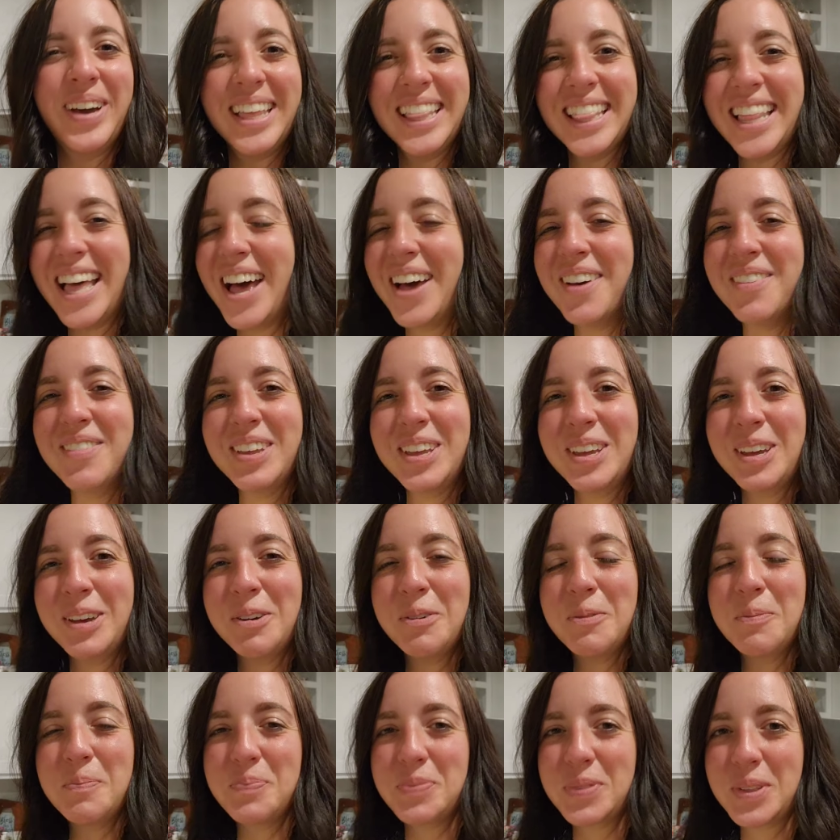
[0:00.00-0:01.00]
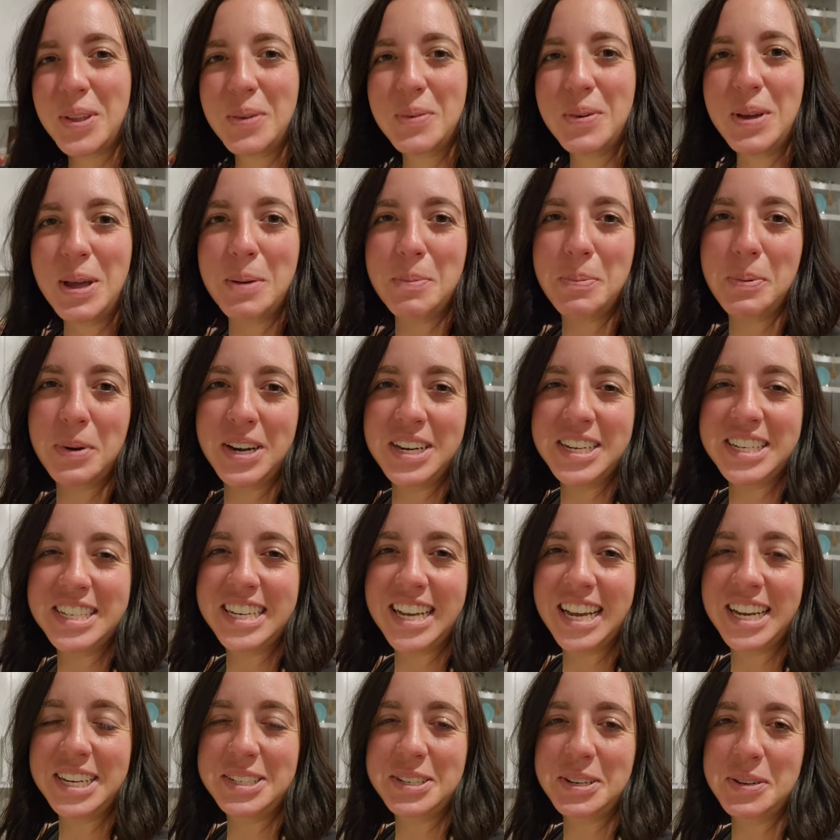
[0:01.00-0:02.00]
we love you. We
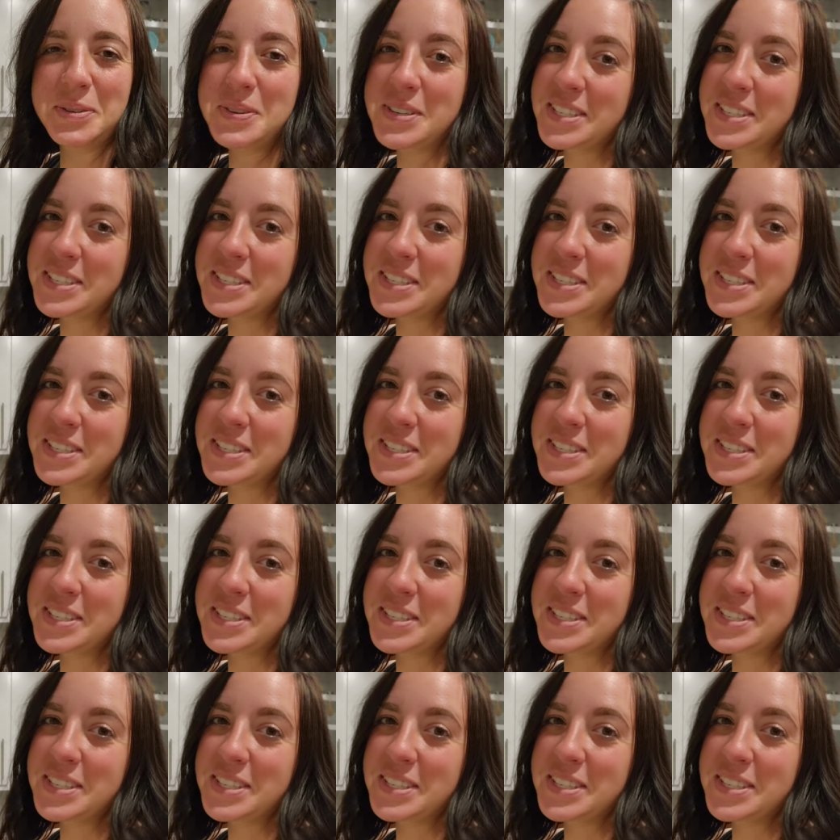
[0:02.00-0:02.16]
appreciate you.